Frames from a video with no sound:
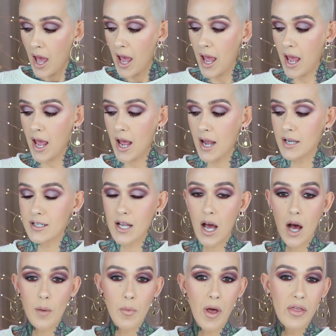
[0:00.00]
And
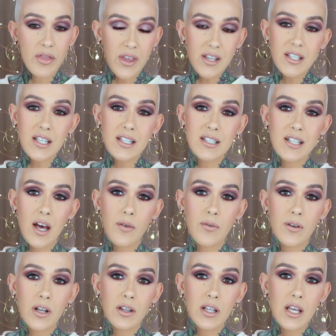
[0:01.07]
um, this is
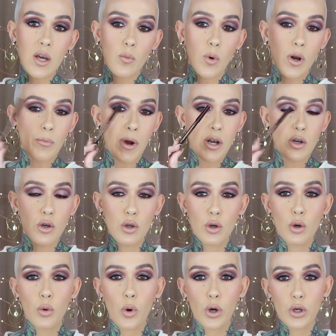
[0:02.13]
definitely one of my
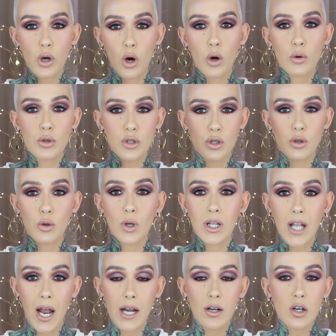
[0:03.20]
new go-to
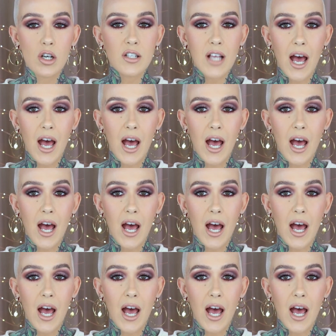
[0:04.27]
liners.